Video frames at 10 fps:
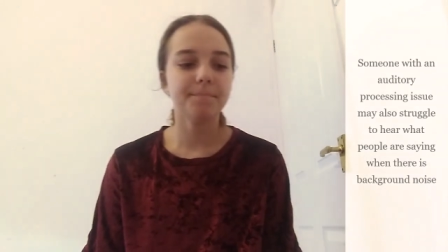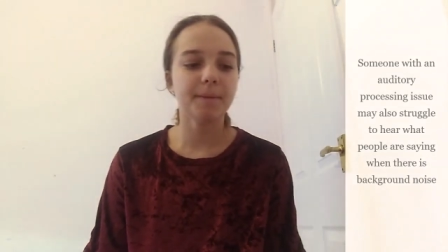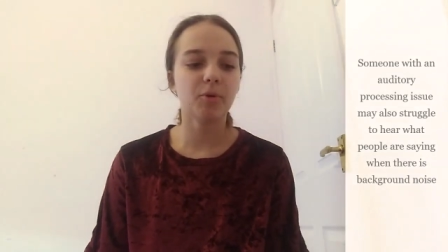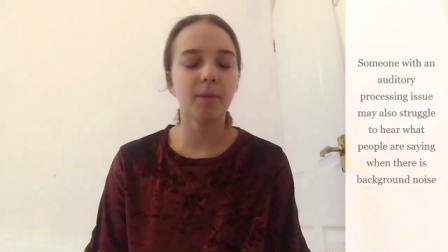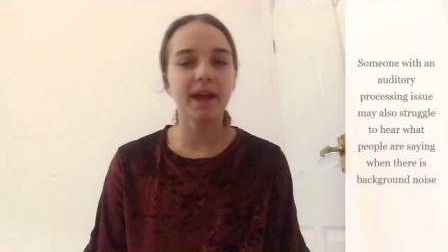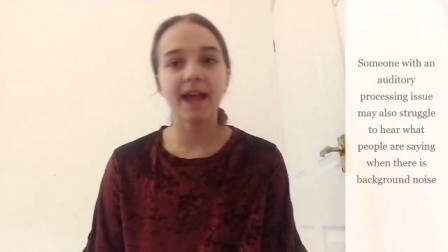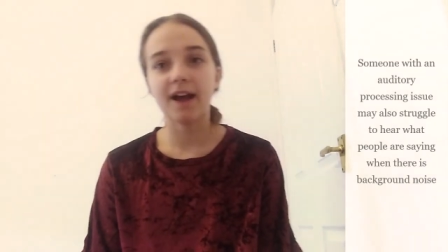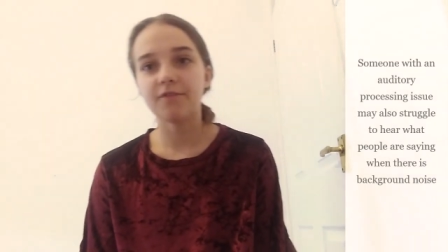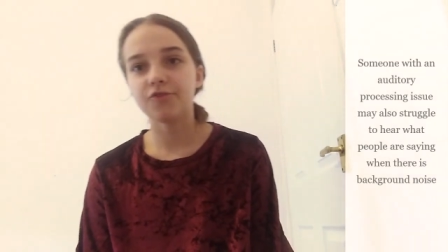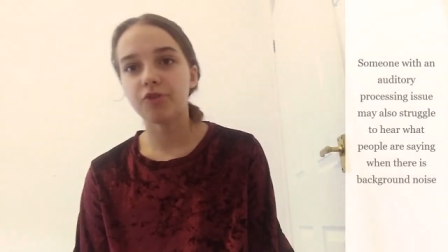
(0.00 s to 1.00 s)
people may
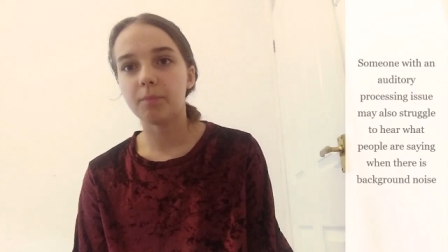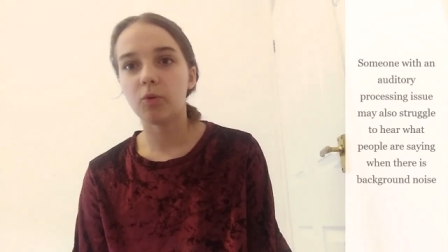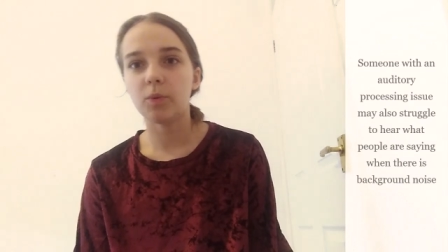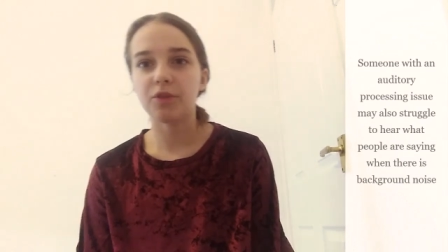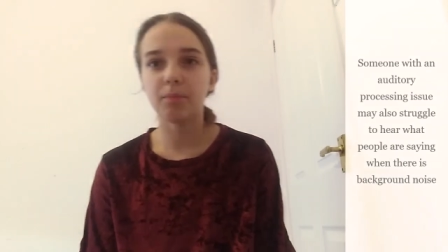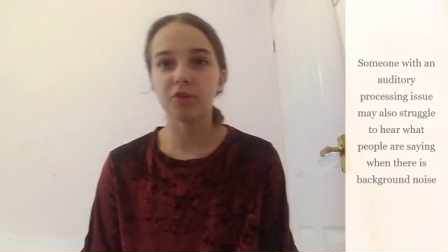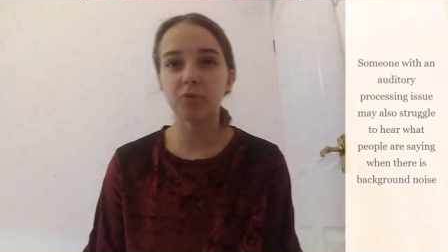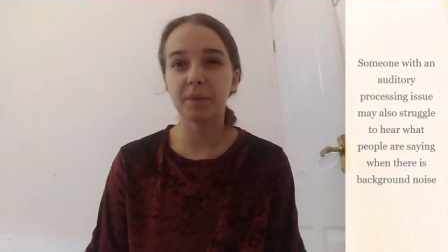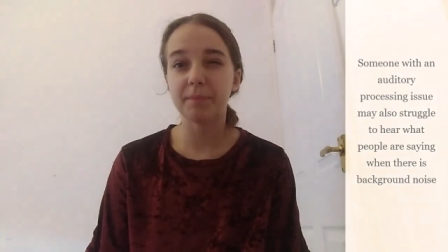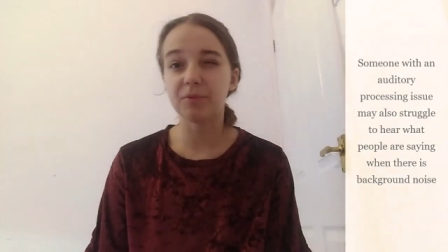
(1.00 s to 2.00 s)
have trouble with
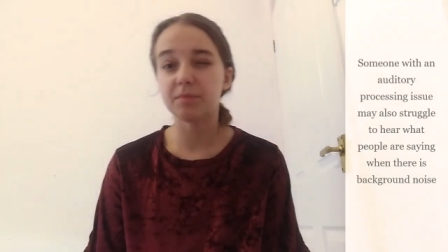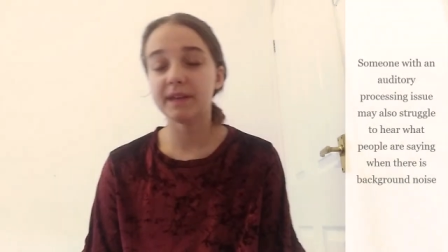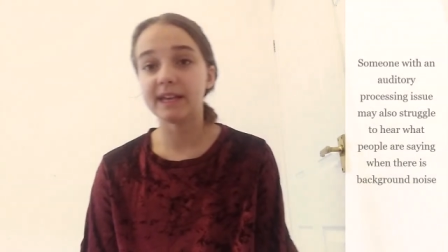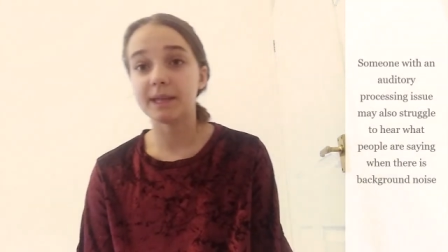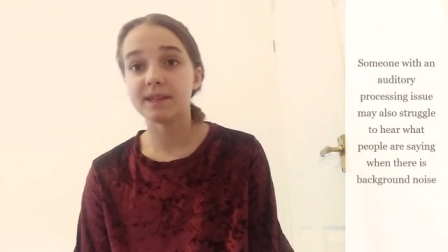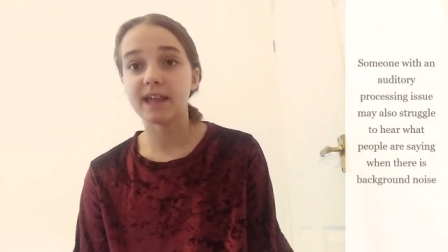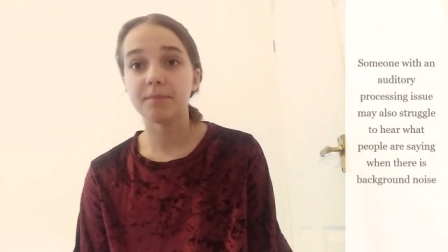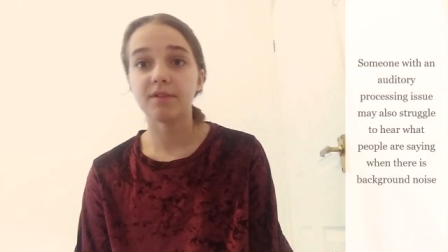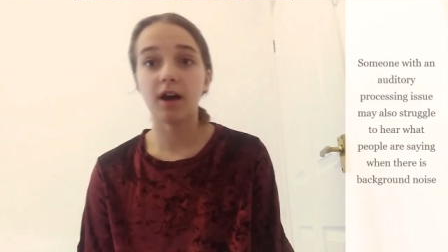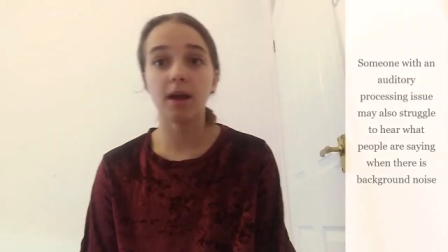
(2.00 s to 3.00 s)
multiple people speaking at the
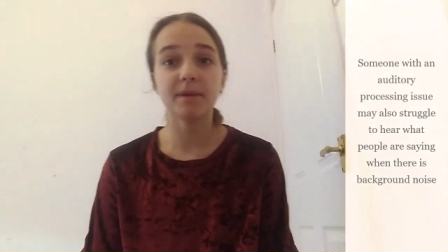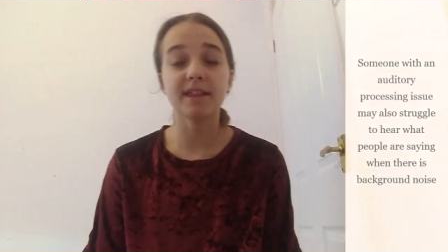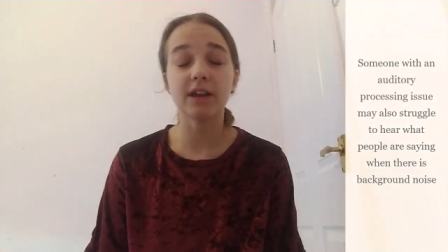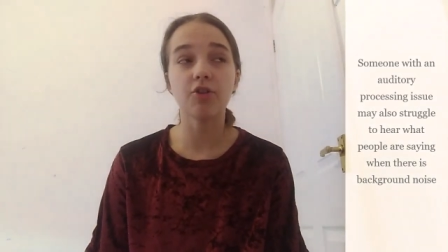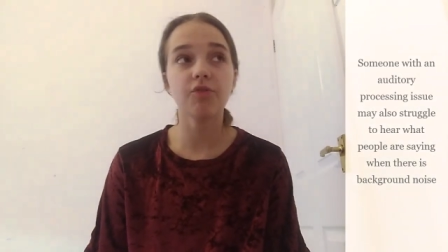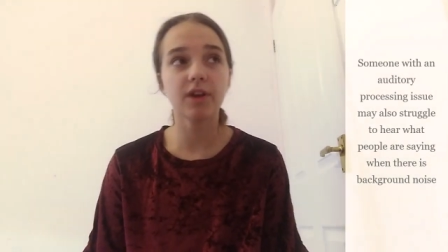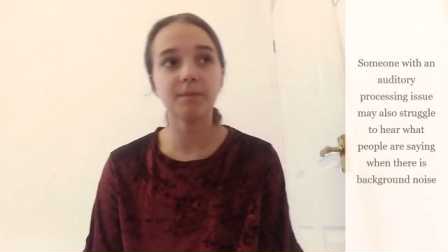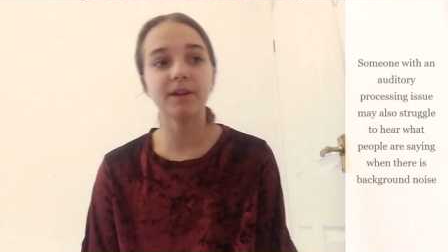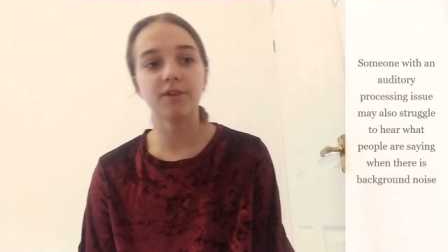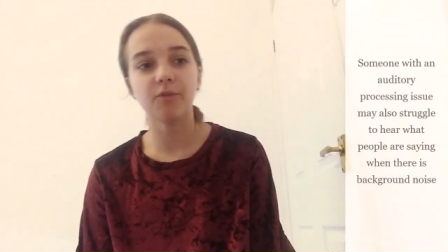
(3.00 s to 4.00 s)
same time. It's
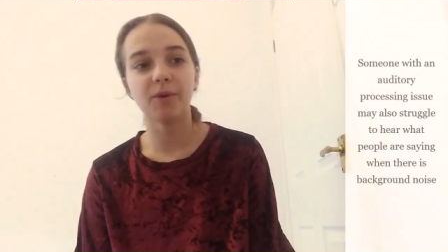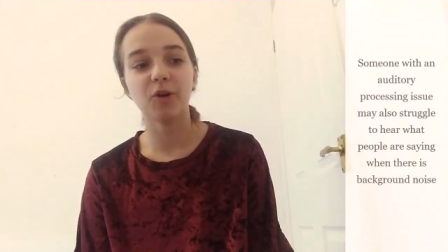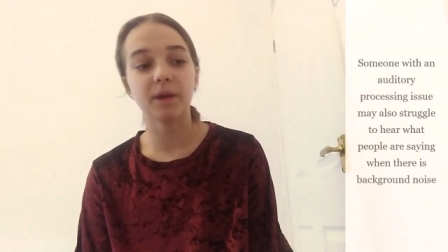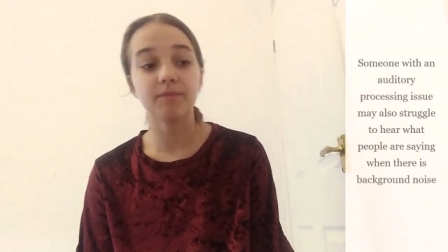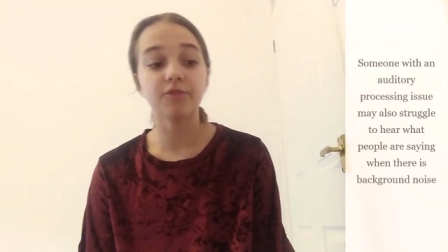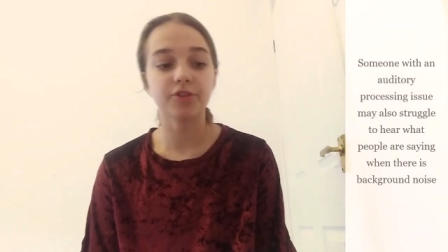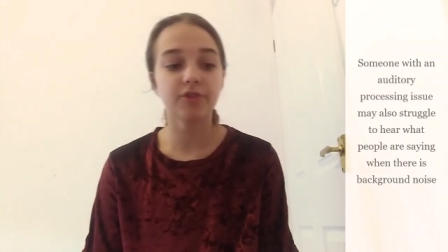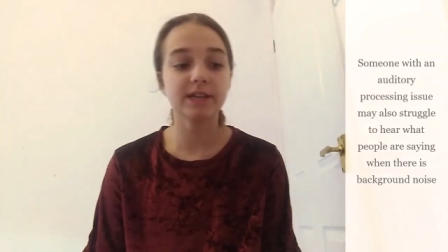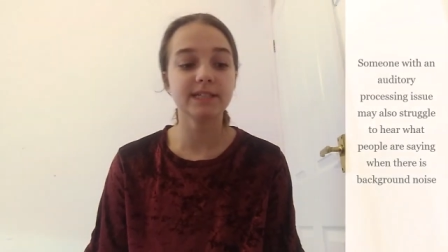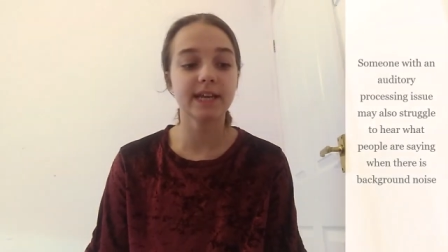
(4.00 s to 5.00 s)
incredibly overwhelming and
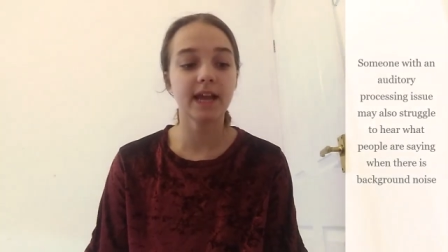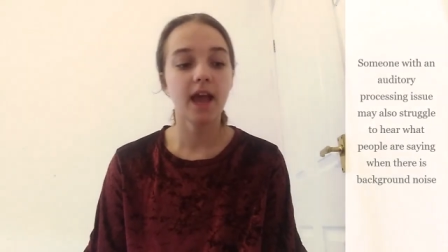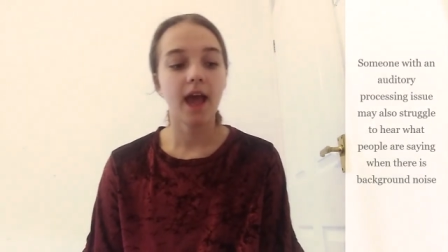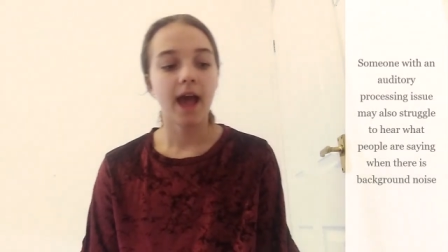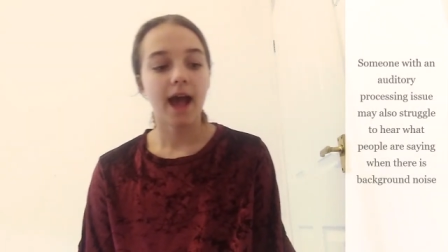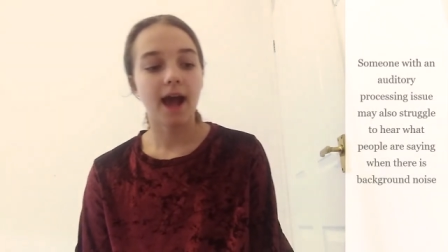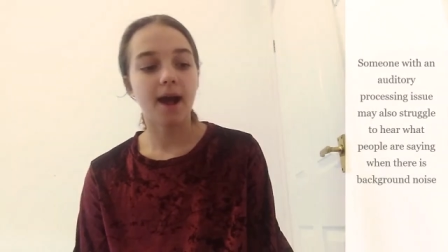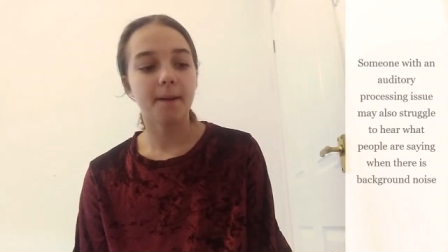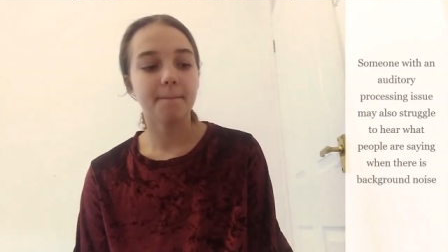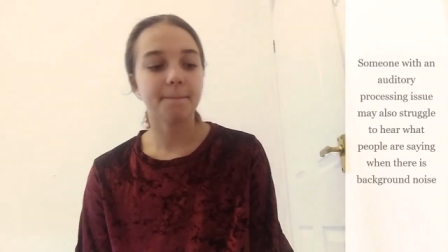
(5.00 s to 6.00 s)
frustrating.
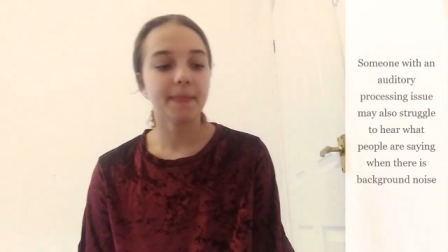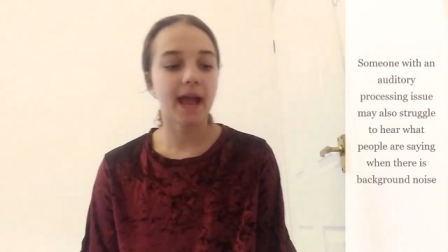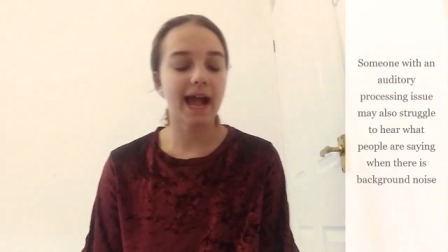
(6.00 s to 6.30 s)
And